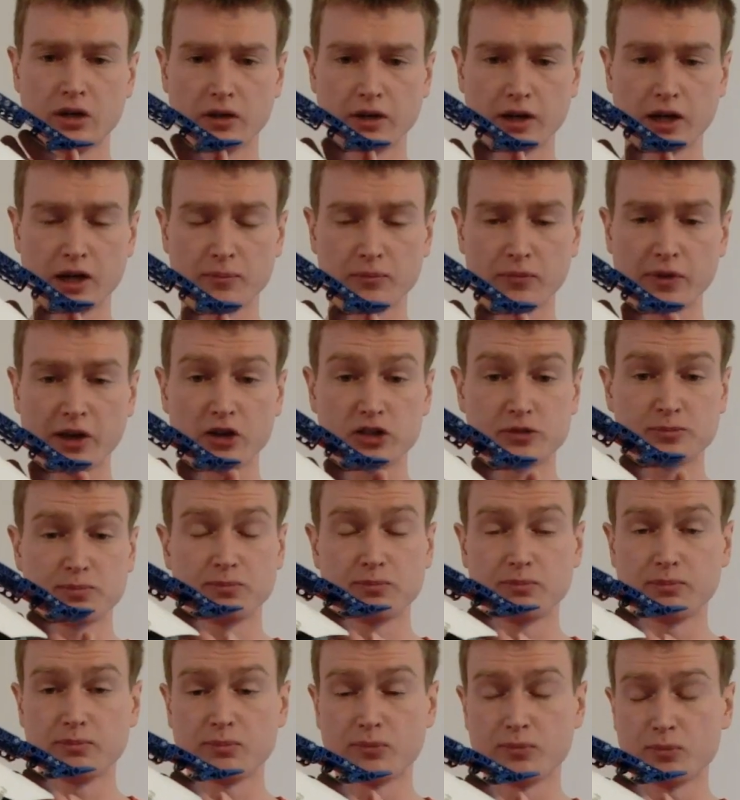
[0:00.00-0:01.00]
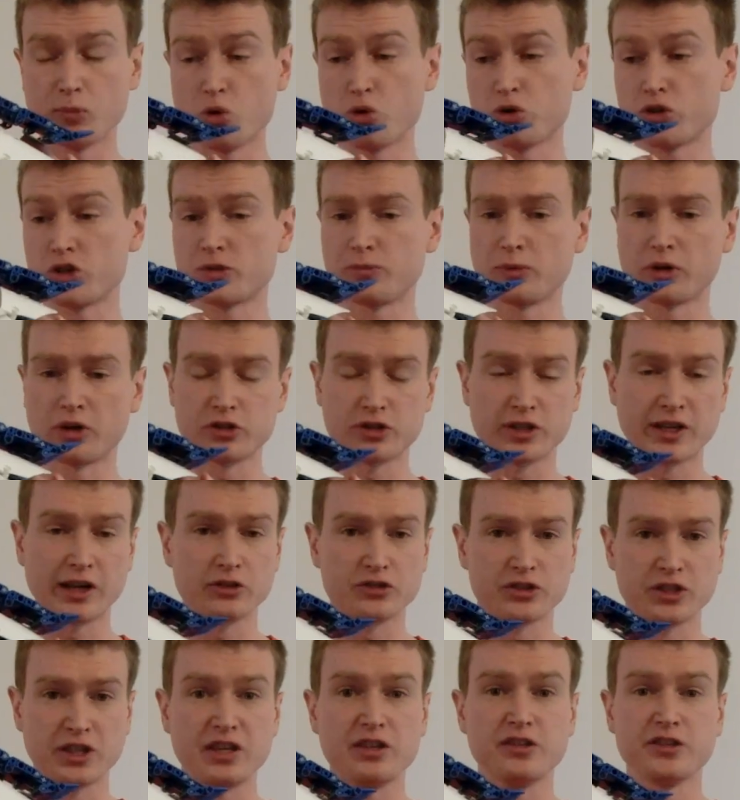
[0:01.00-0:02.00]
That was more just because that
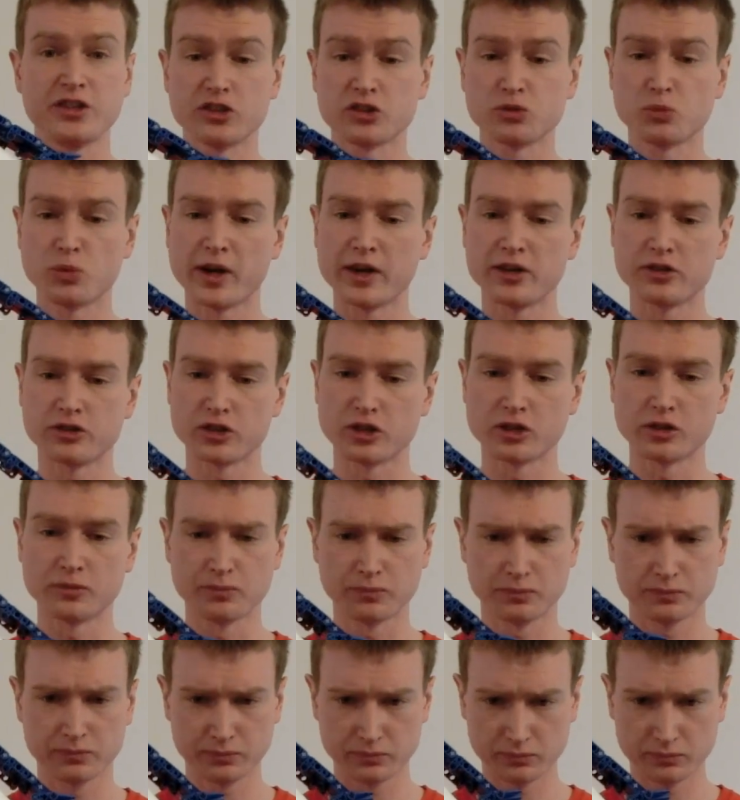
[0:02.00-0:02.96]
was the easiest way to